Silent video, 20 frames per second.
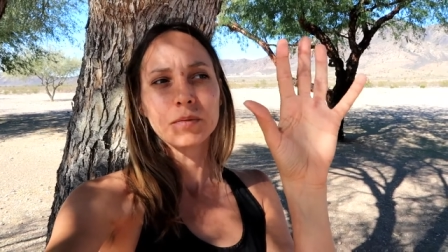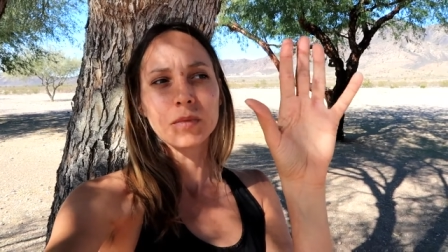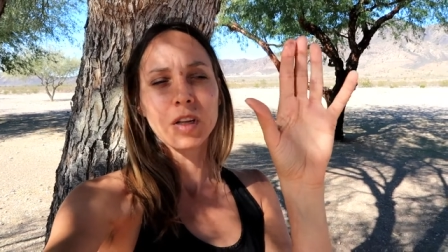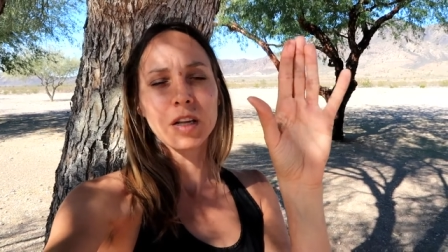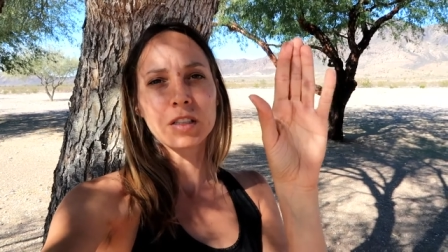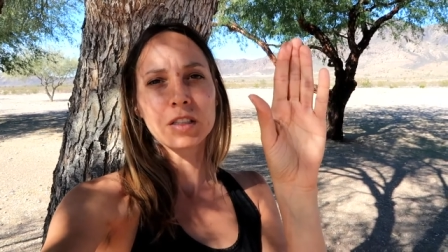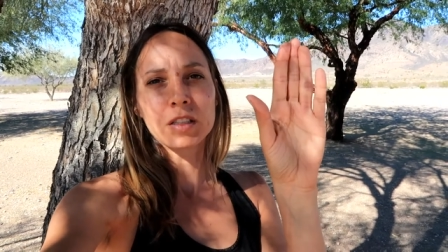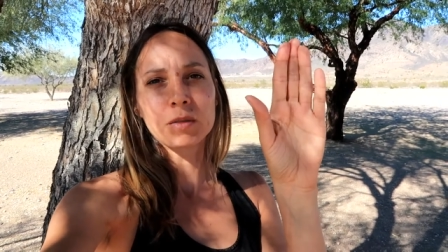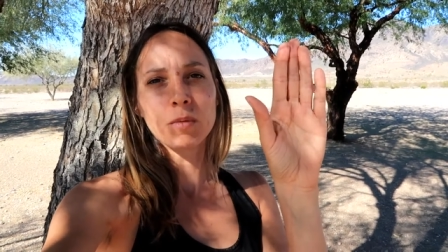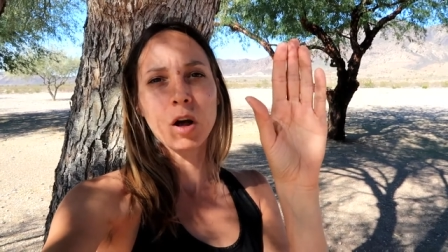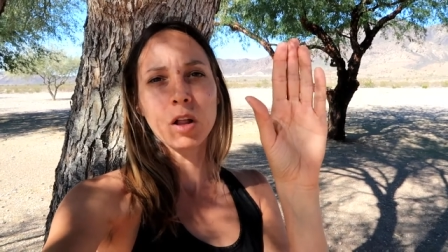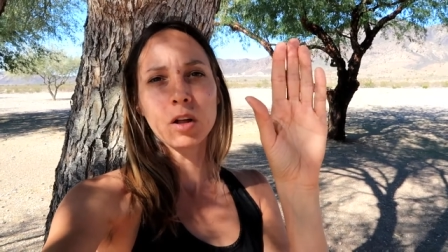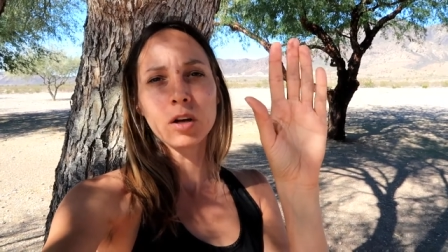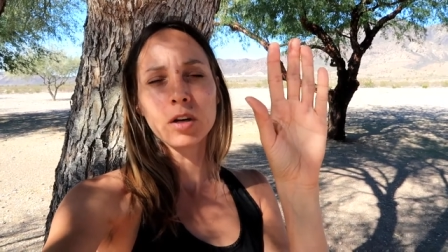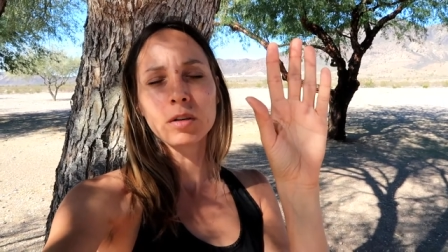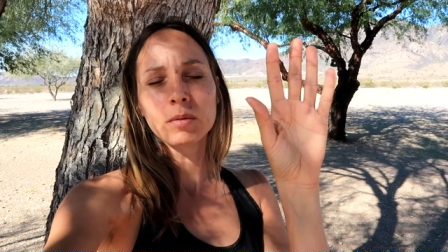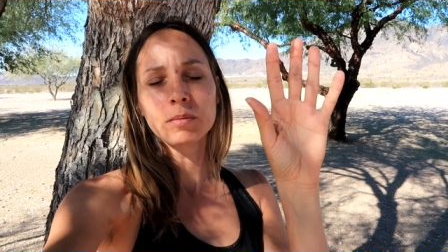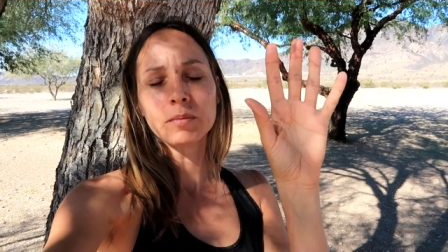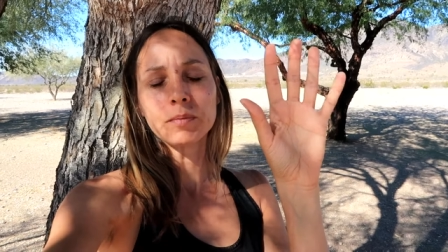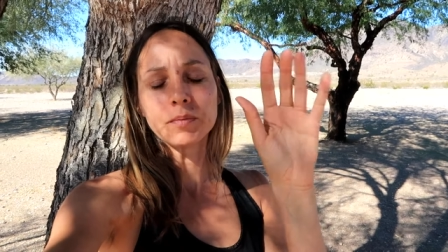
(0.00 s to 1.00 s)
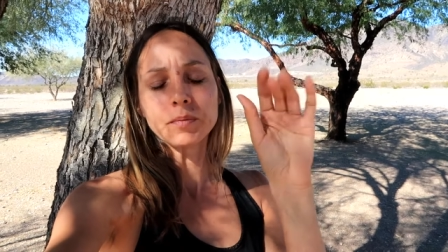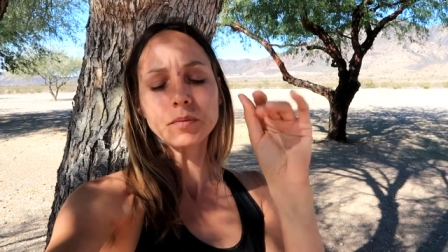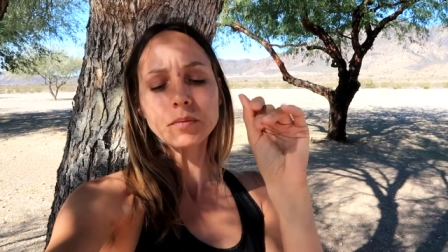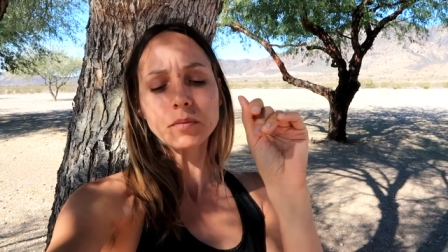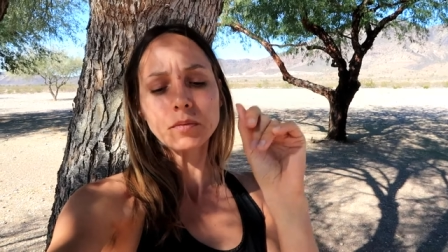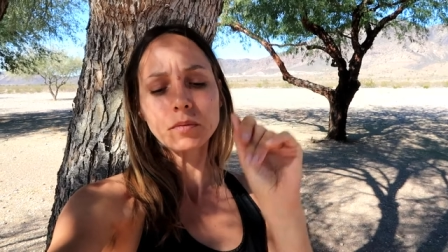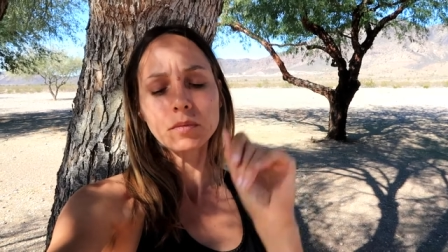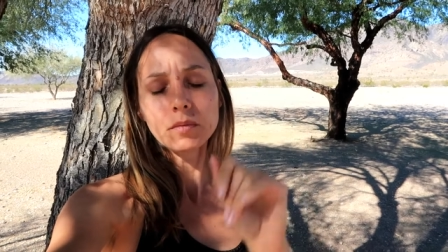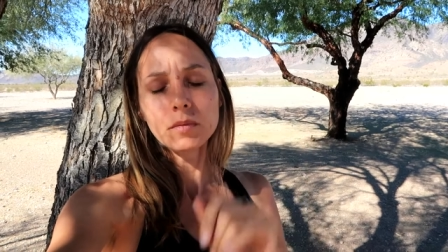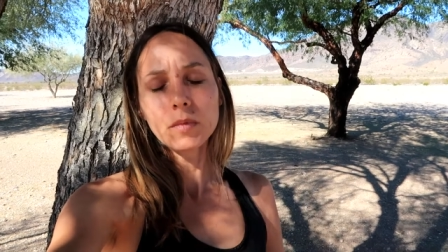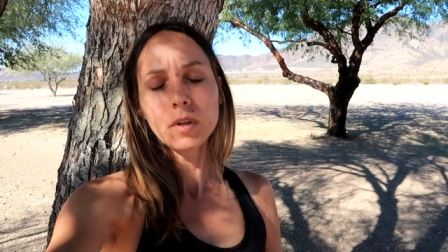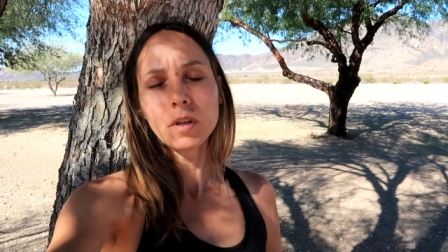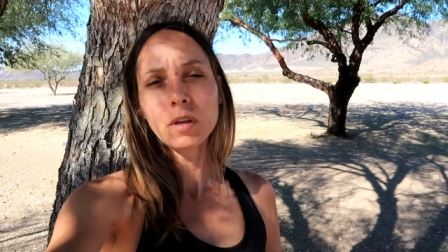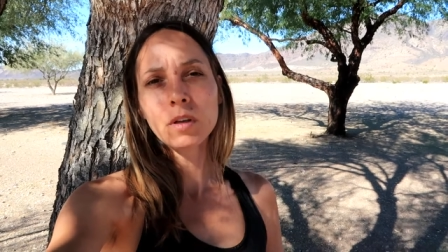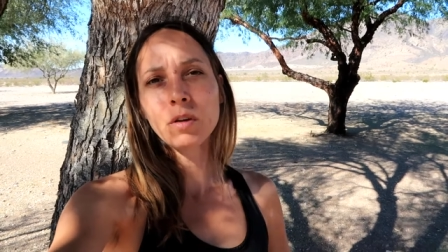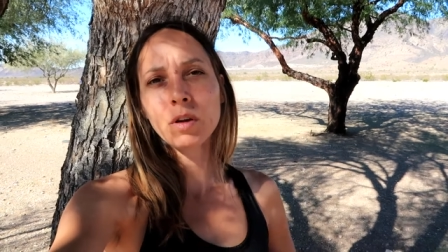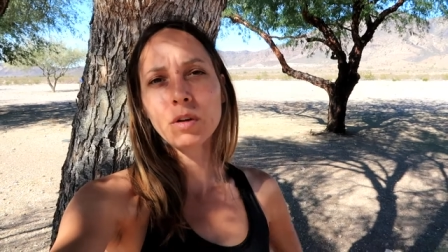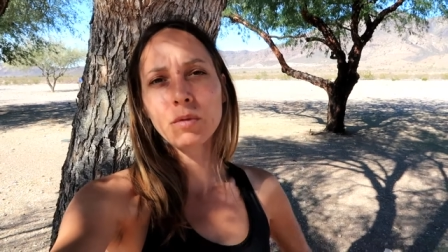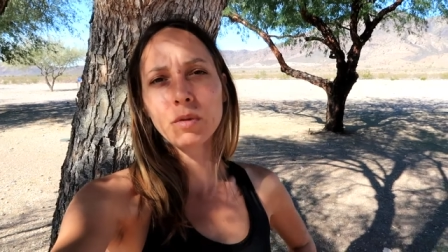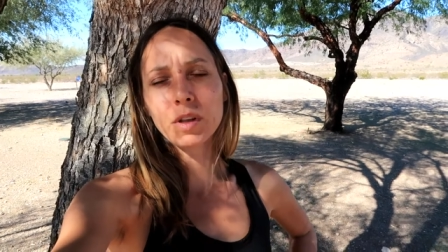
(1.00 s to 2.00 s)
gets smaller,
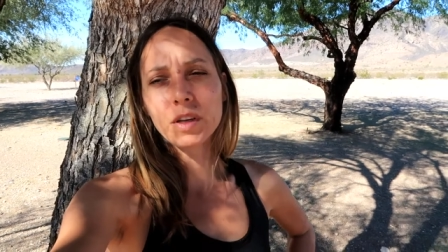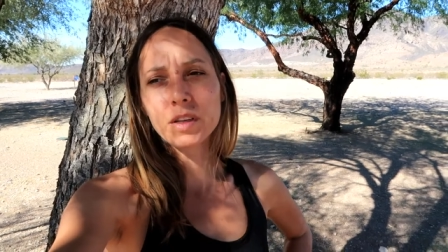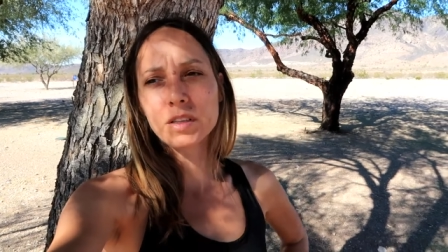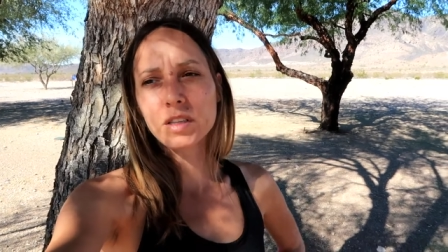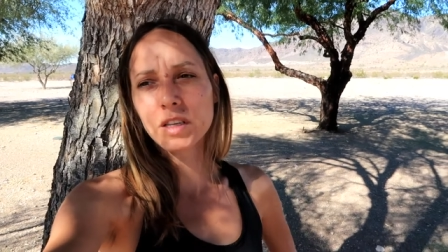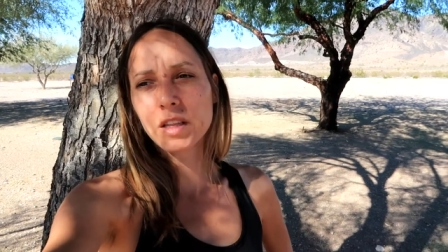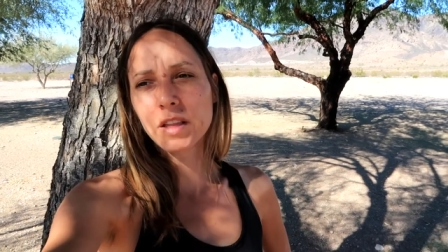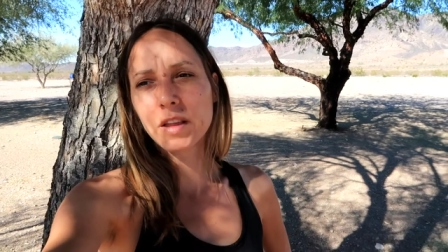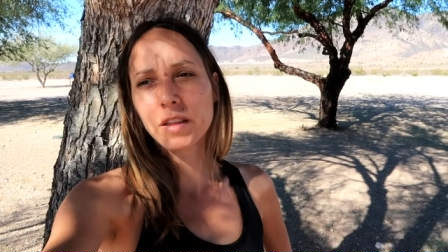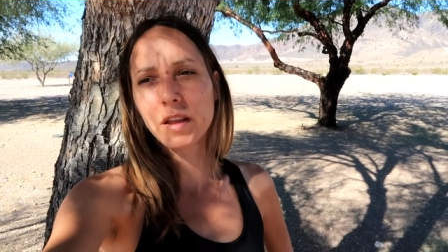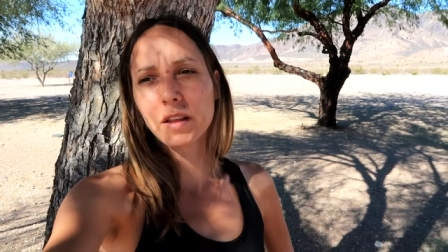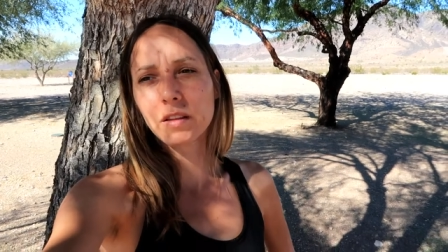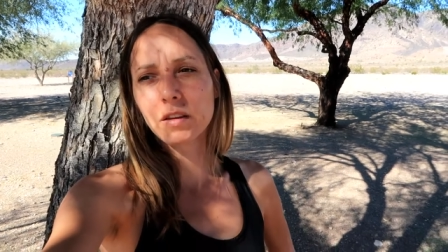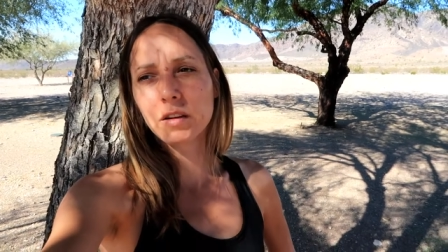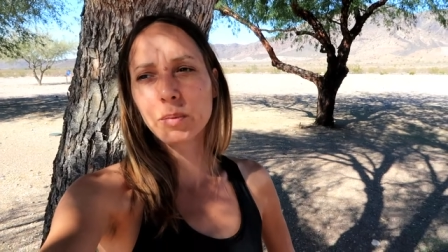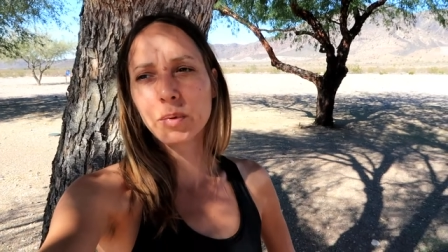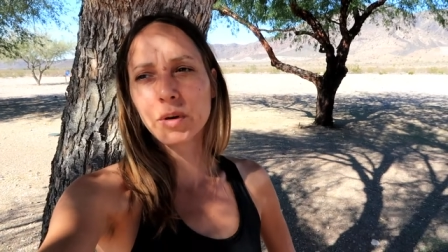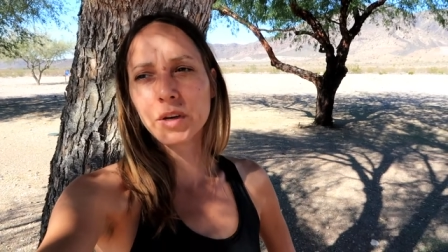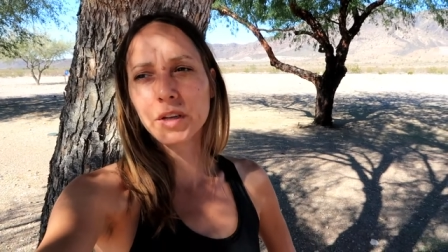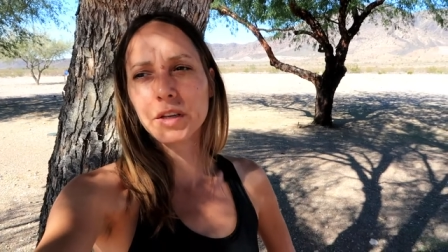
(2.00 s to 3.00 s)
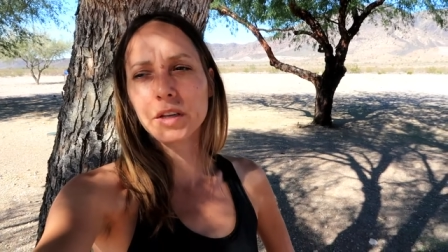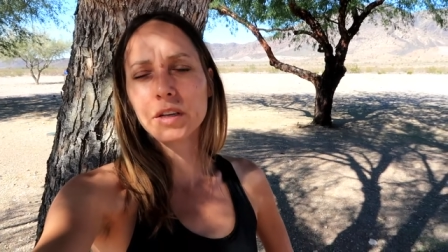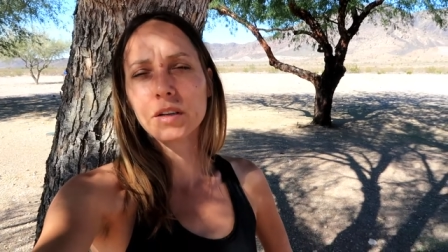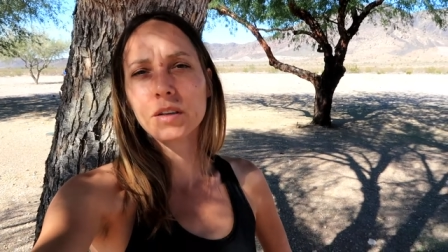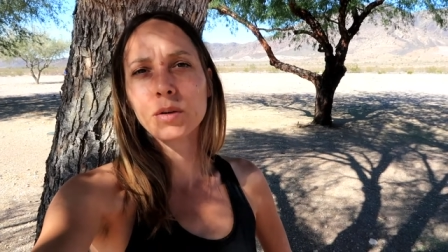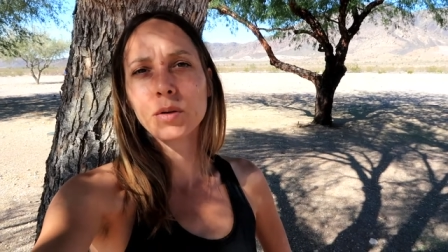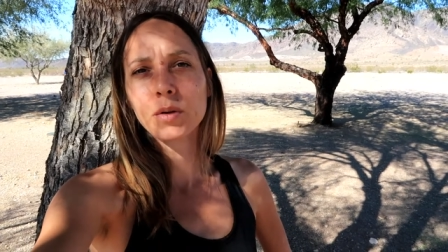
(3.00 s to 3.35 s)
you can really see that they look pretty